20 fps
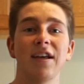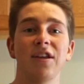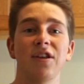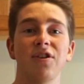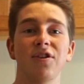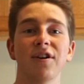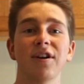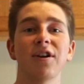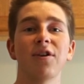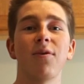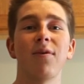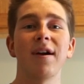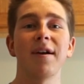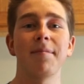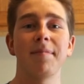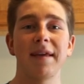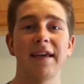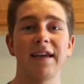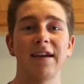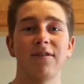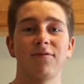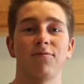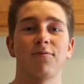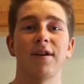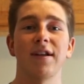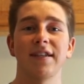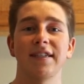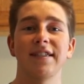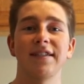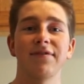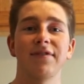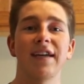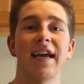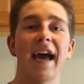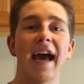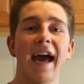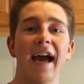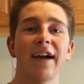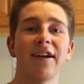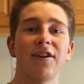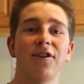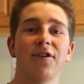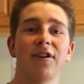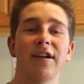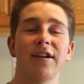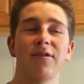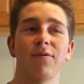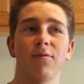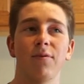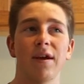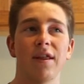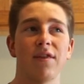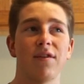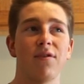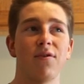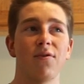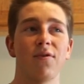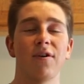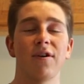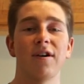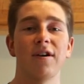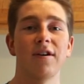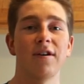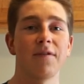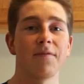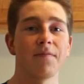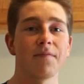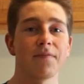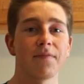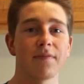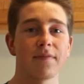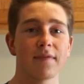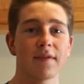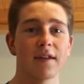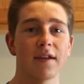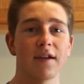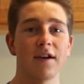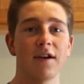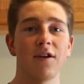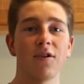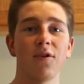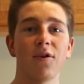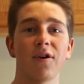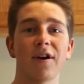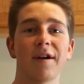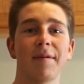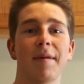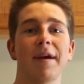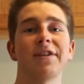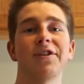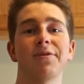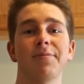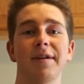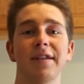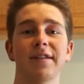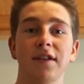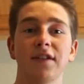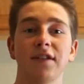you're going to want to be relatively accurate with your caloric measurement.